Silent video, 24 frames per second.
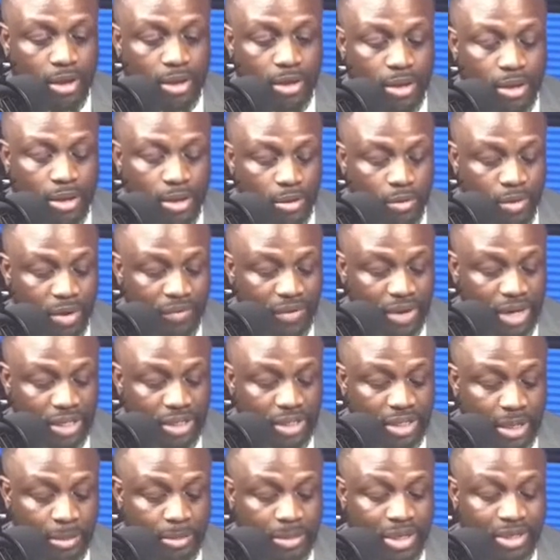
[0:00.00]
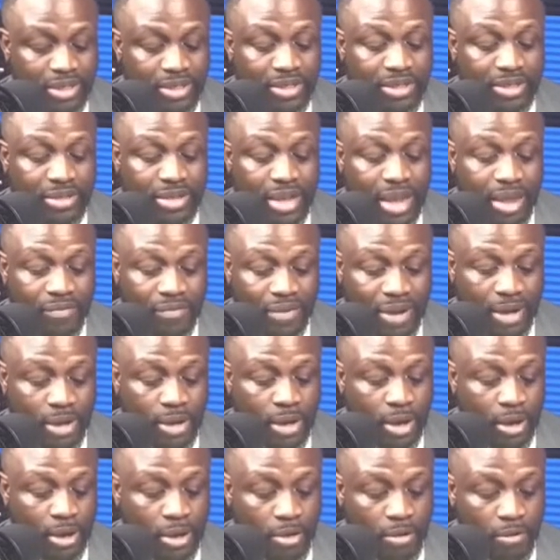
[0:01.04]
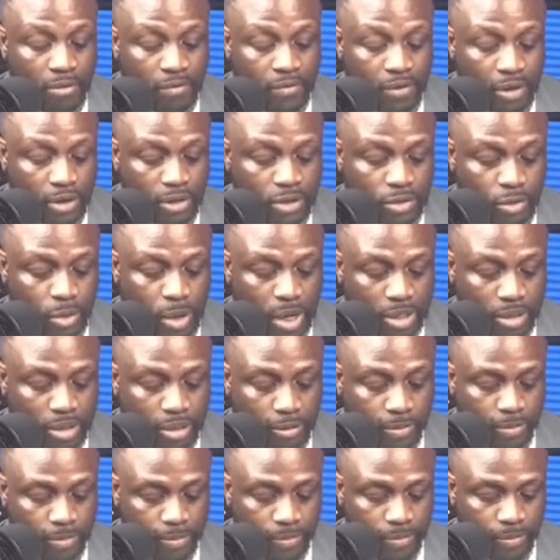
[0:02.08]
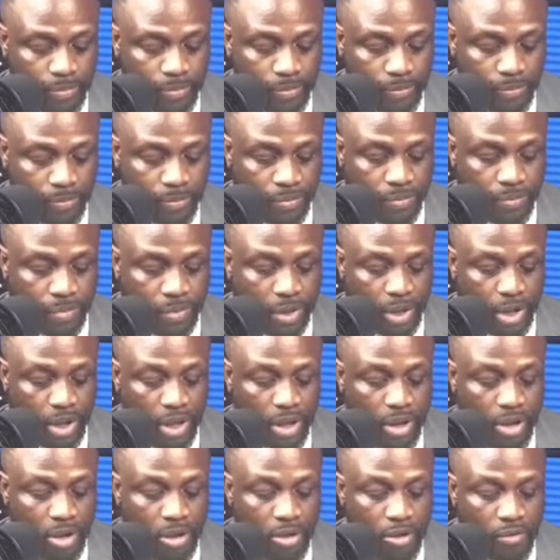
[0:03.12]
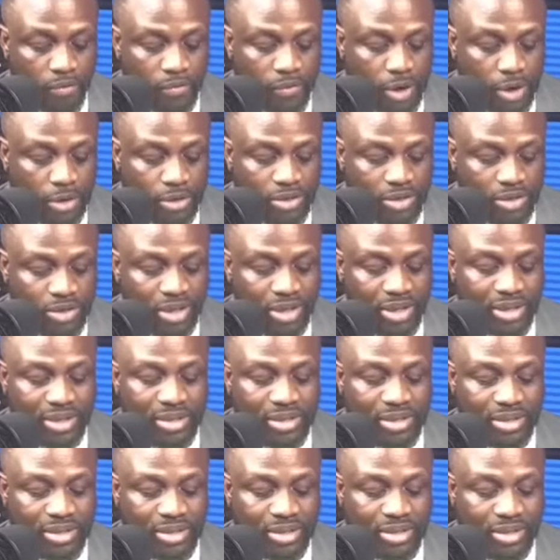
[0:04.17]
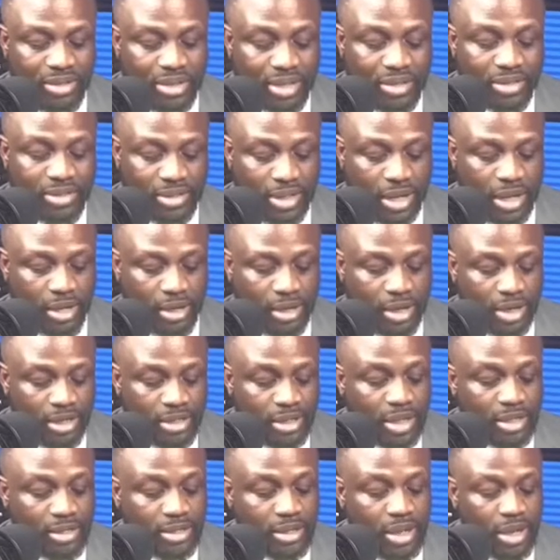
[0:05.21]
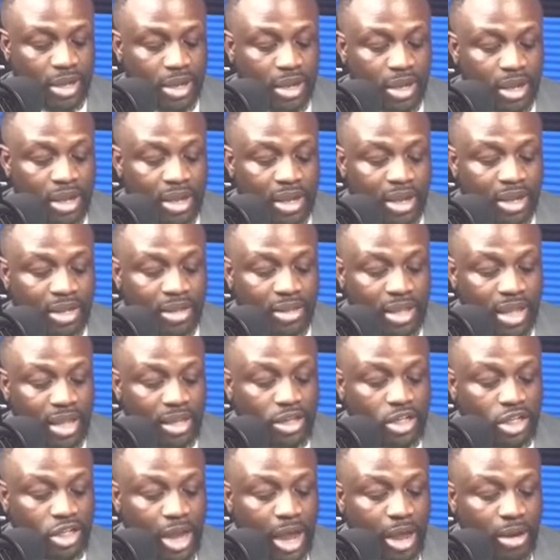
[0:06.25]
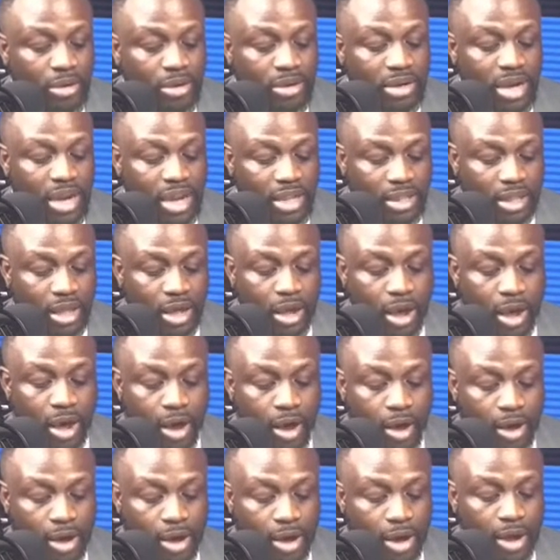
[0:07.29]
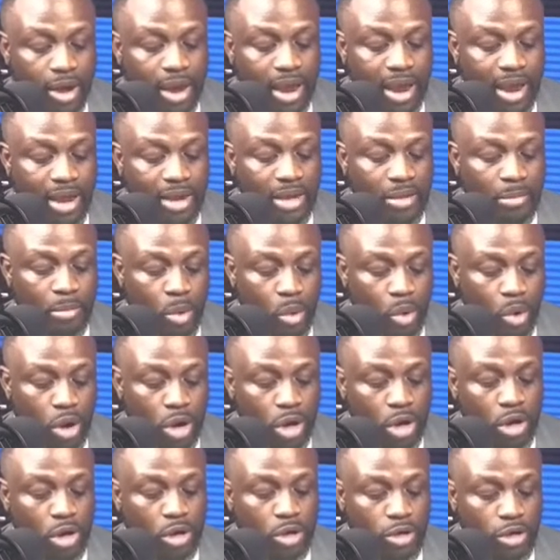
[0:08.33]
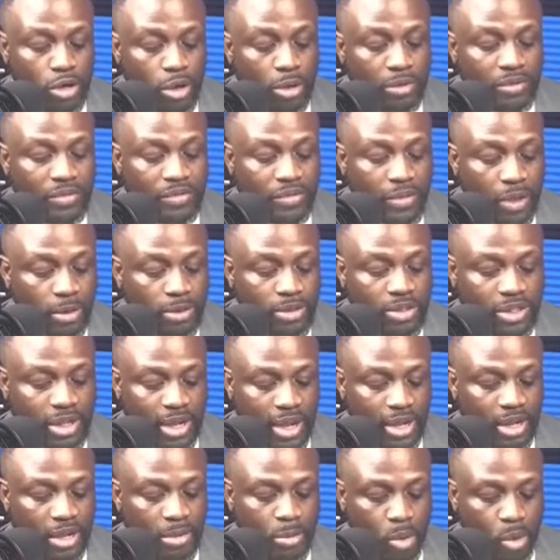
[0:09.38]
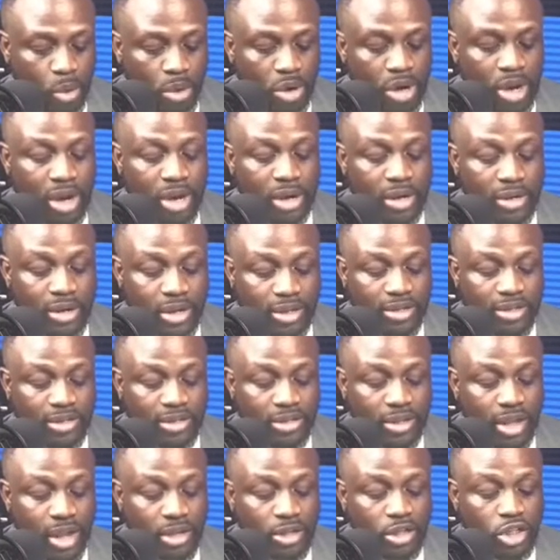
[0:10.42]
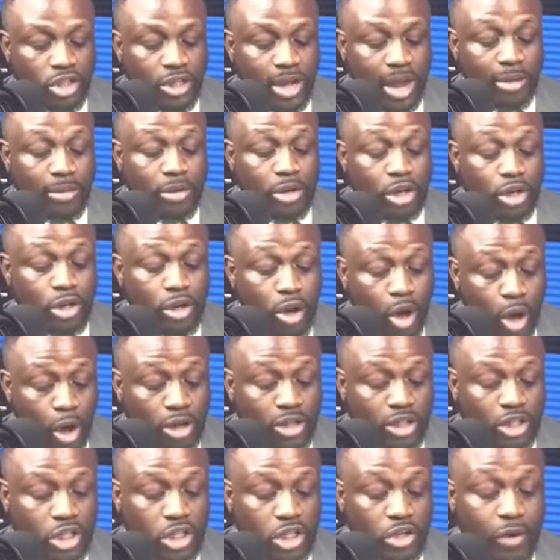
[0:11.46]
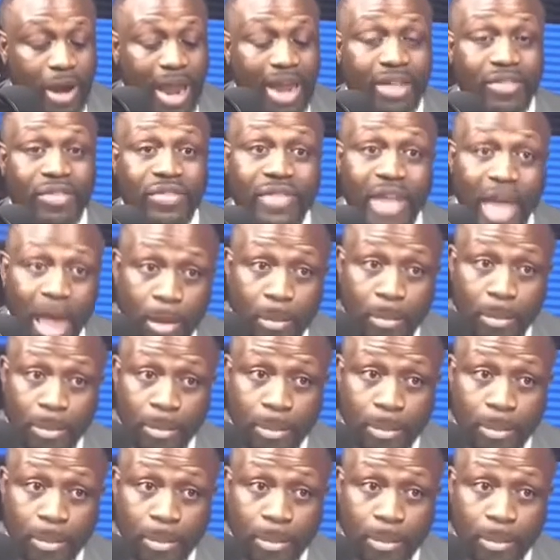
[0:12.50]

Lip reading: Revelation chapter 7, verse what? Verse 16. It says, they shall neither hunger anymore, nor thirst anymore. The sun shall not strike them.